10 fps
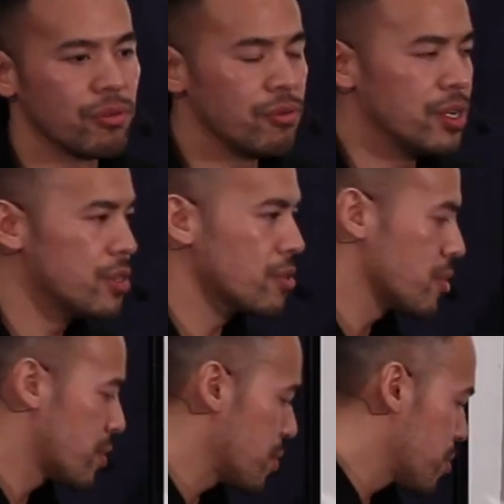
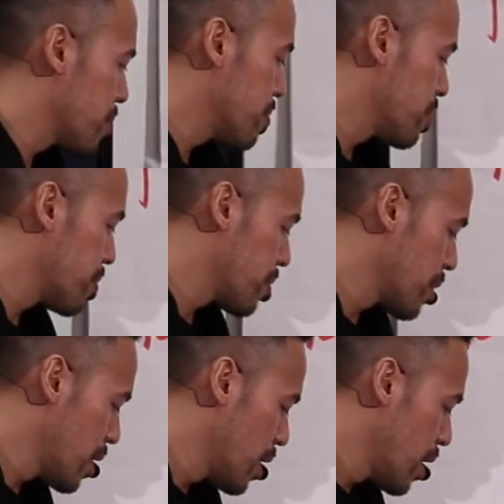Resources.
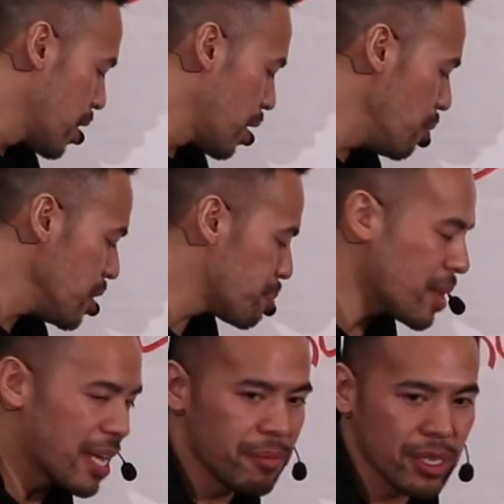They always
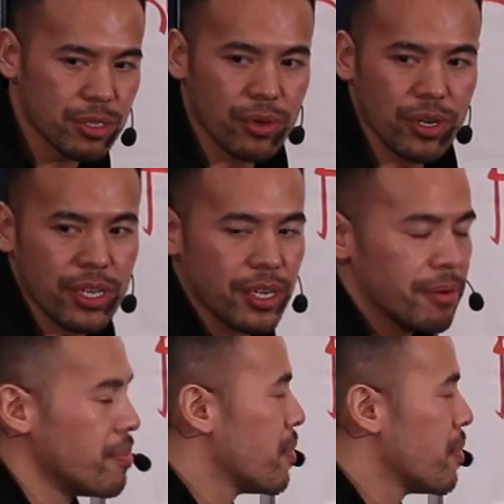blame this word here.